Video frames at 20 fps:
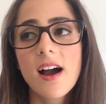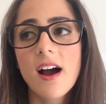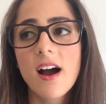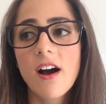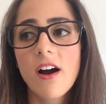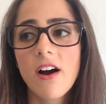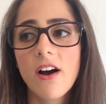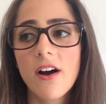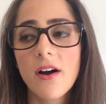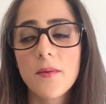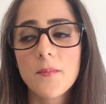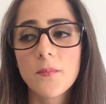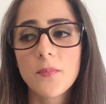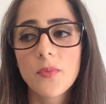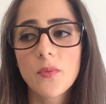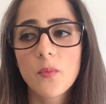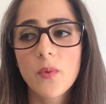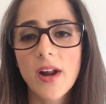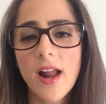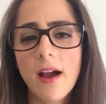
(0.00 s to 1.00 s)

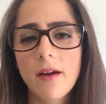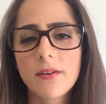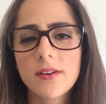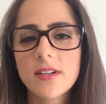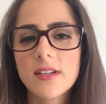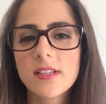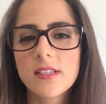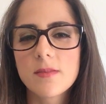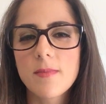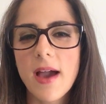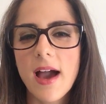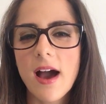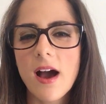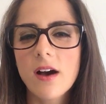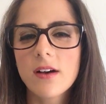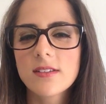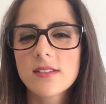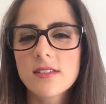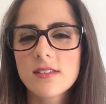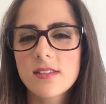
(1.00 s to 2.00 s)
when I was
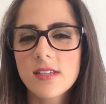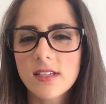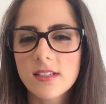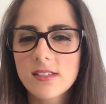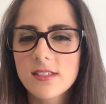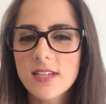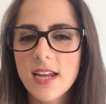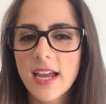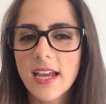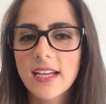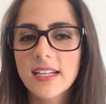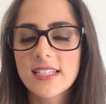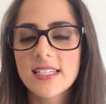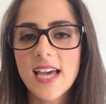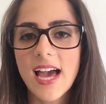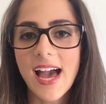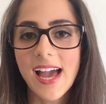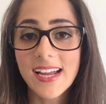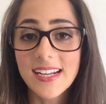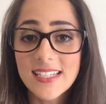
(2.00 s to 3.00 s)
about 16
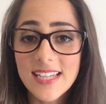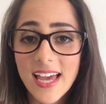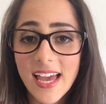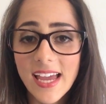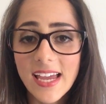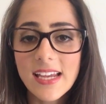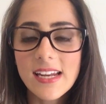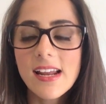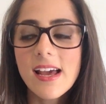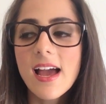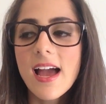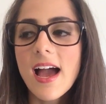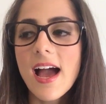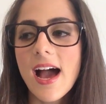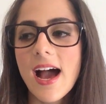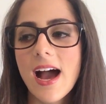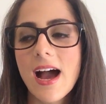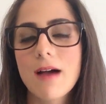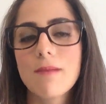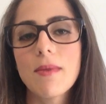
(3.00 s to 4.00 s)
to 18
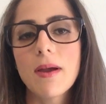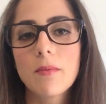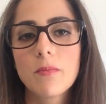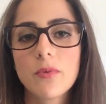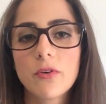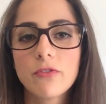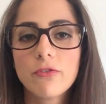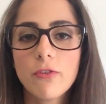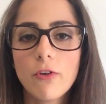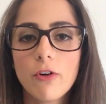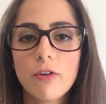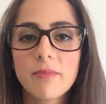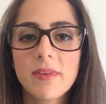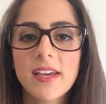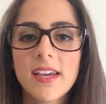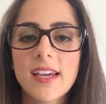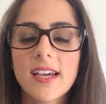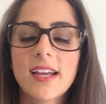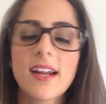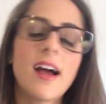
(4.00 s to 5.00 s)
and
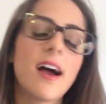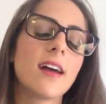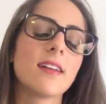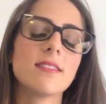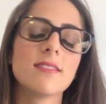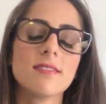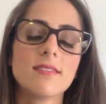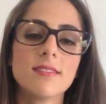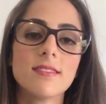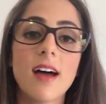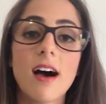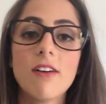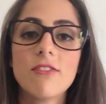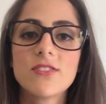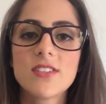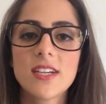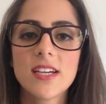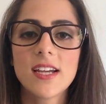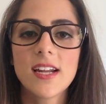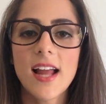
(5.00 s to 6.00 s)
performing, and I
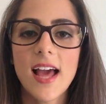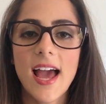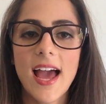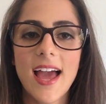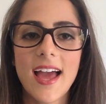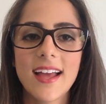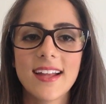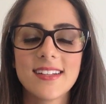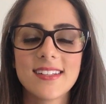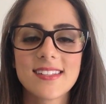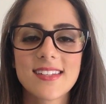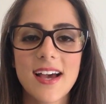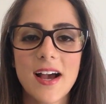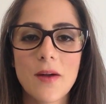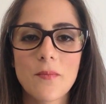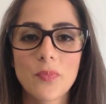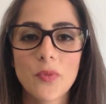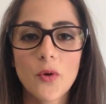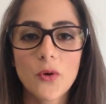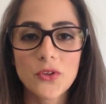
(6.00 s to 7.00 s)
loved it. And
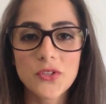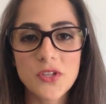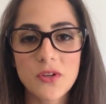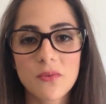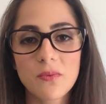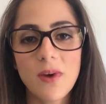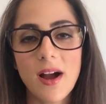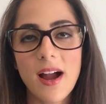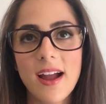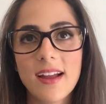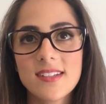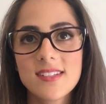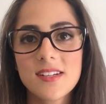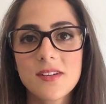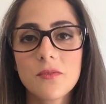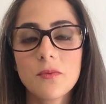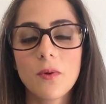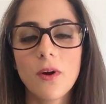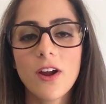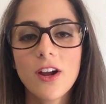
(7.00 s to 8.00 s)
also I did
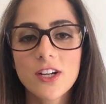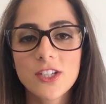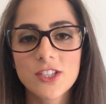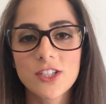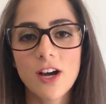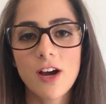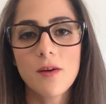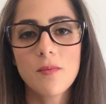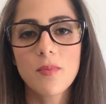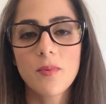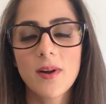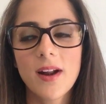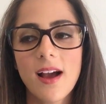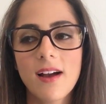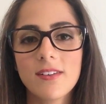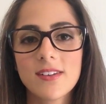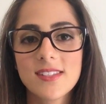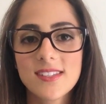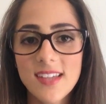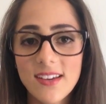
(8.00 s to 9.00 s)
a workshop when
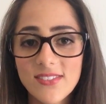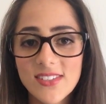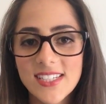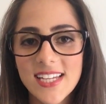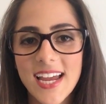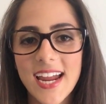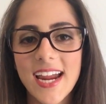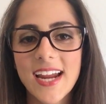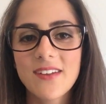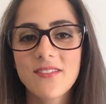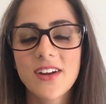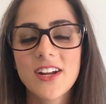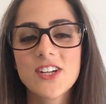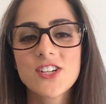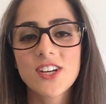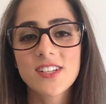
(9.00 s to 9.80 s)
I was 17 when